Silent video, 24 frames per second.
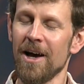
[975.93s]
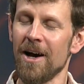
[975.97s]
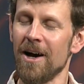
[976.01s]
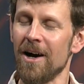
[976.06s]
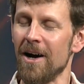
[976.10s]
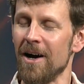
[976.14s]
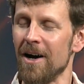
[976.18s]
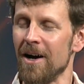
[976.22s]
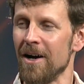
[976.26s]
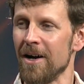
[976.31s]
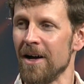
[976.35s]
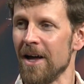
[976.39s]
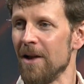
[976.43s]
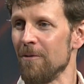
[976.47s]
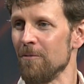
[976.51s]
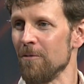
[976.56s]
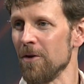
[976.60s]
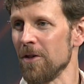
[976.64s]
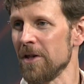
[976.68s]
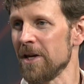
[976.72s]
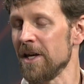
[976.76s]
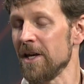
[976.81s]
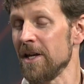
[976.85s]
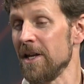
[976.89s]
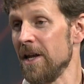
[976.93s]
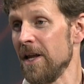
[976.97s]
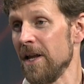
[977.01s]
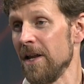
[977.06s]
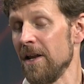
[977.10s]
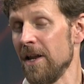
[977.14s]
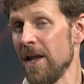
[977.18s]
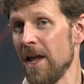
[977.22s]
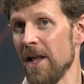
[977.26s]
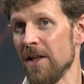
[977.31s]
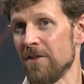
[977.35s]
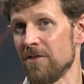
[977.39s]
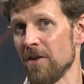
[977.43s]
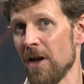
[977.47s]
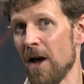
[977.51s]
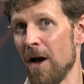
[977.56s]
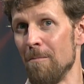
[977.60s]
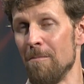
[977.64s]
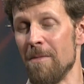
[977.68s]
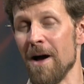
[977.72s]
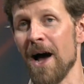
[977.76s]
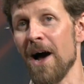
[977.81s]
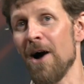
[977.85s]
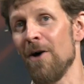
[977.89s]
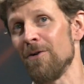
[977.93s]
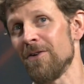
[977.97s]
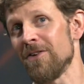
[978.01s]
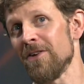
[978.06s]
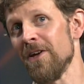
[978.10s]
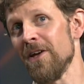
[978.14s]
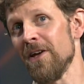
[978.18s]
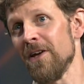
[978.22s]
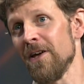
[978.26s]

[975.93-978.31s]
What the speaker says: And really it's about